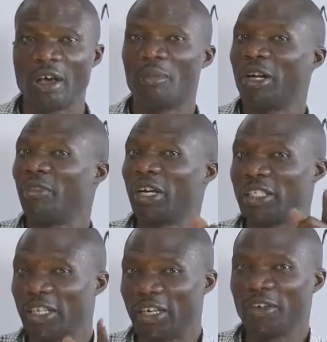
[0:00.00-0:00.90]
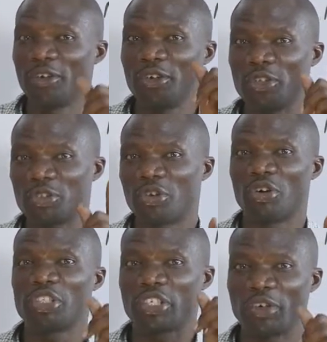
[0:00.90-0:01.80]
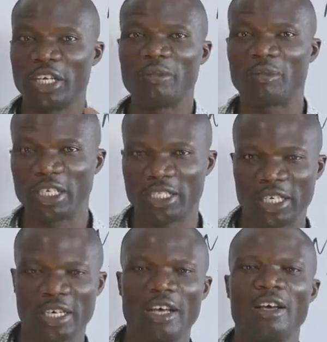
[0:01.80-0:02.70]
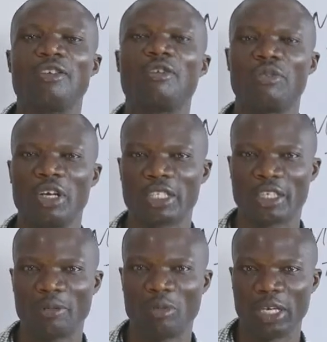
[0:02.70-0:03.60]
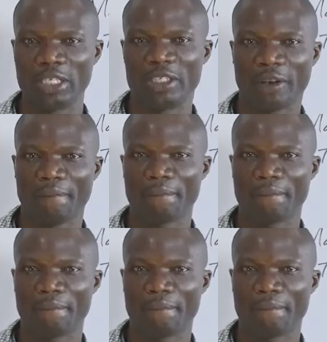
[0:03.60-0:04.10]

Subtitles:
But if I tell you you scored 70%, you feel some weight.